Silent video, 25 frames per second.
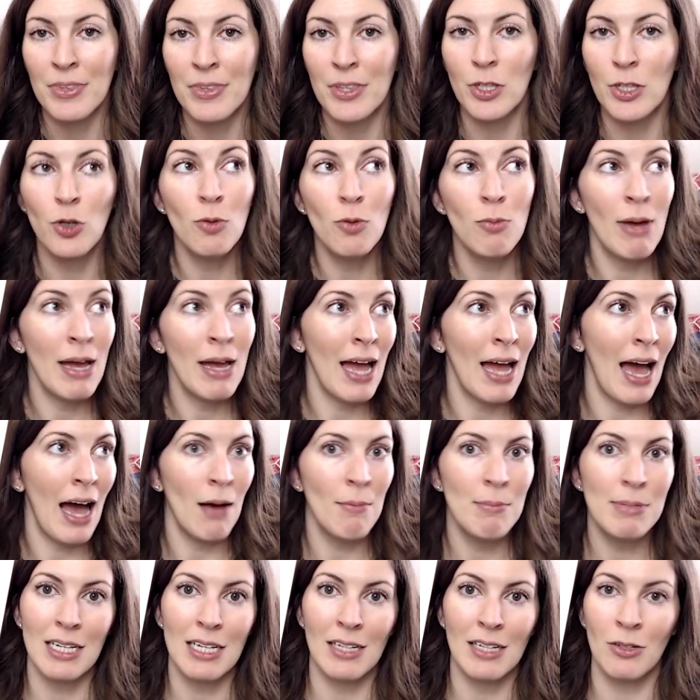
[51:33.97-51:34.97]
you may
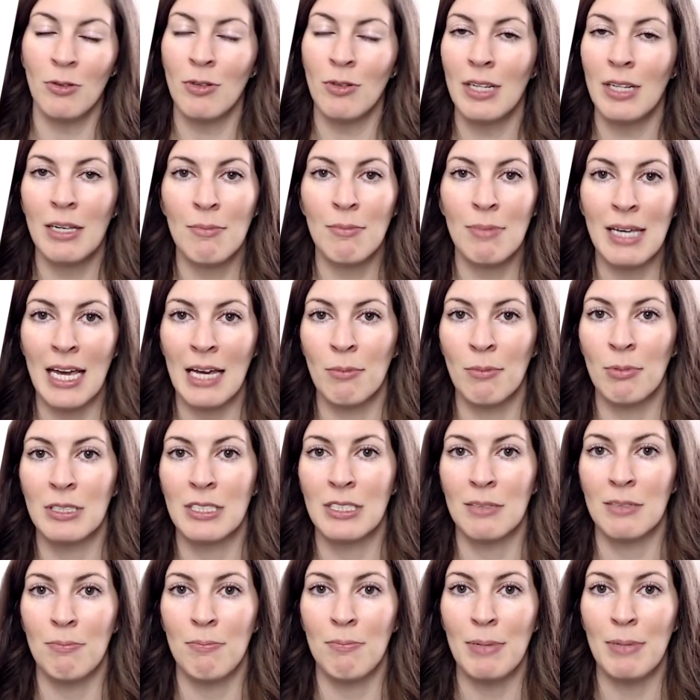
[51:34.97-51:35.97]
absolutely be able
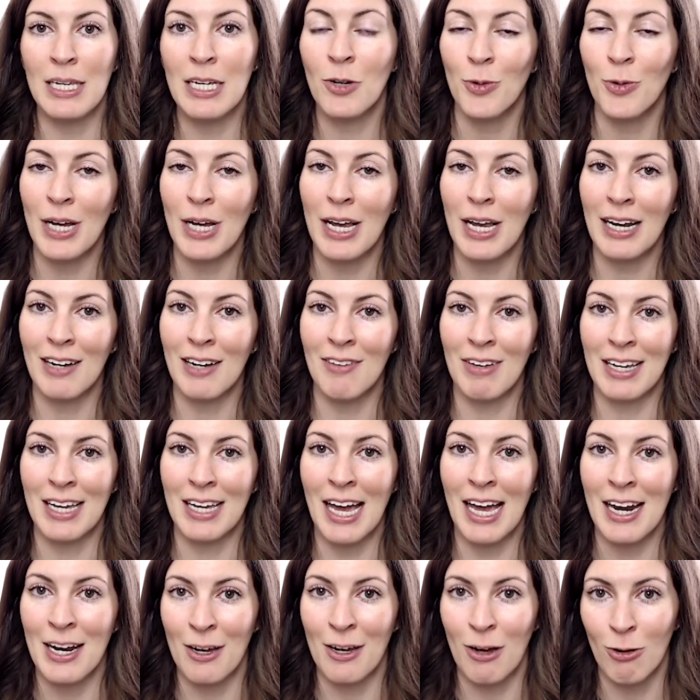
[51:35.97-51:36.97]
to be creative and
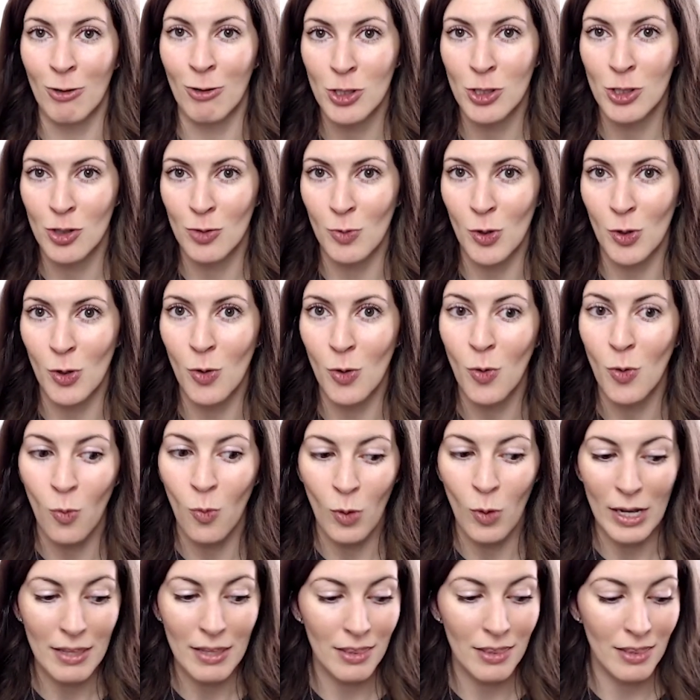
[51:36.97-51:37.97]
get negotiable
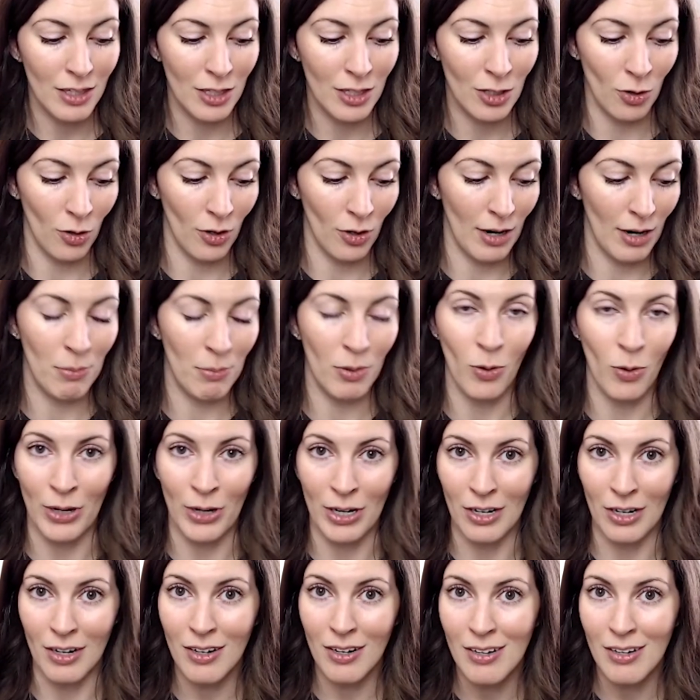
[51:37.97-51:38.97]
with your
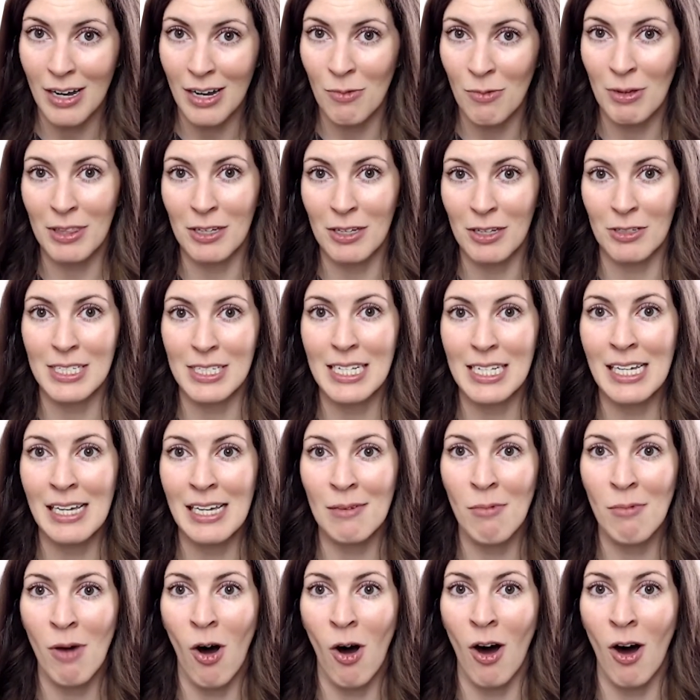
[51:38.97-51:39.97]
employer and with your
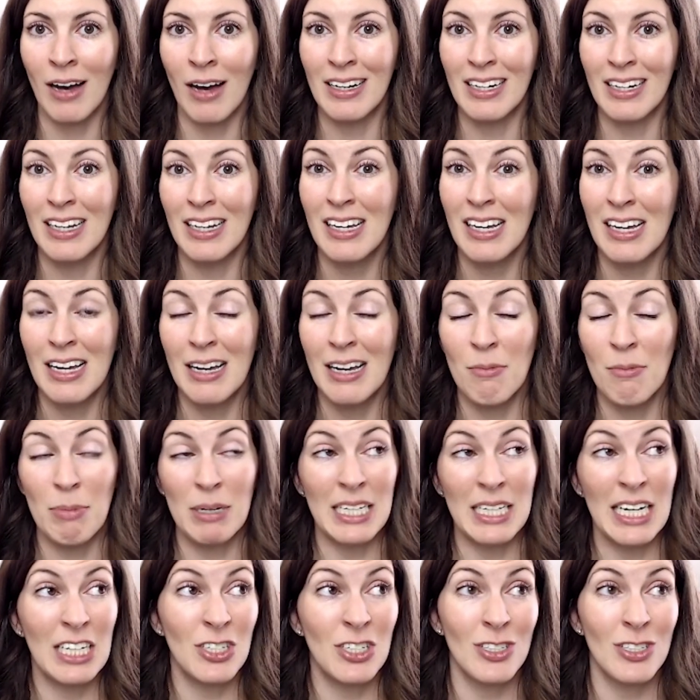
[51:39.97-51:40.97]
team on
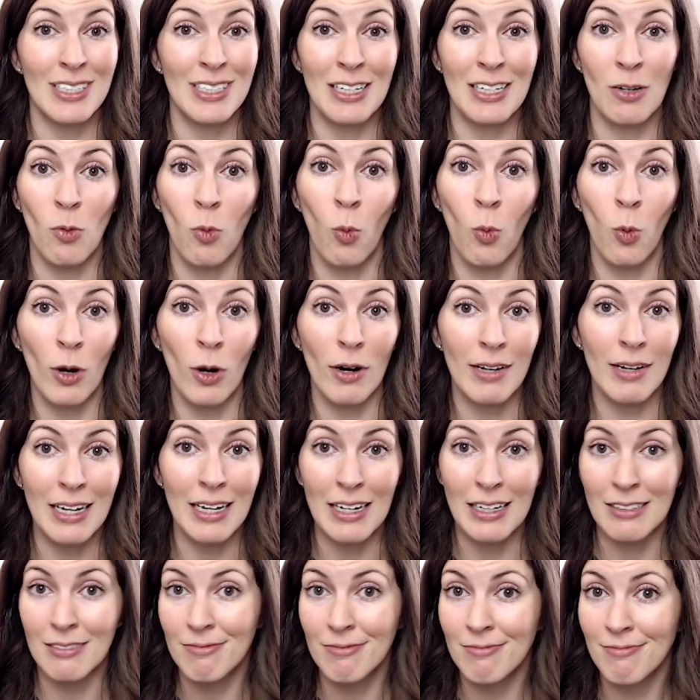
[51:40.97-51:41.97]
potentially
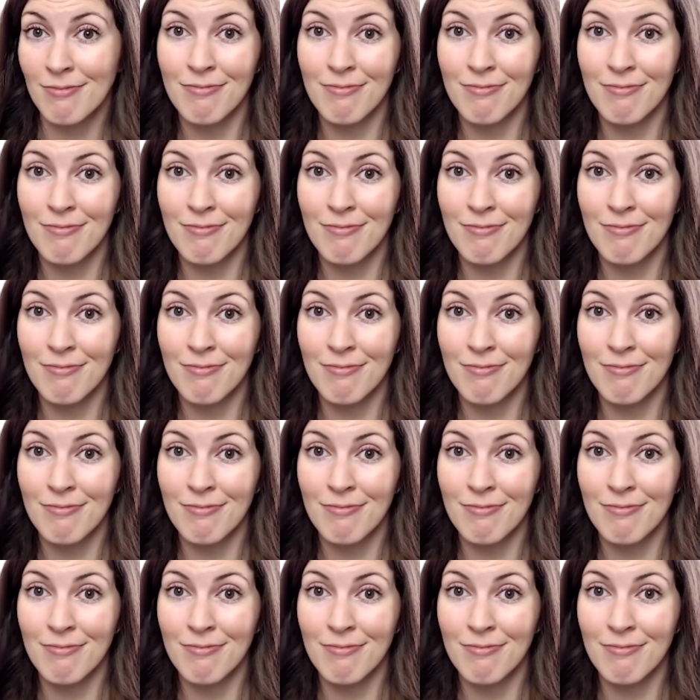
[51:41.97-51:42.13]
working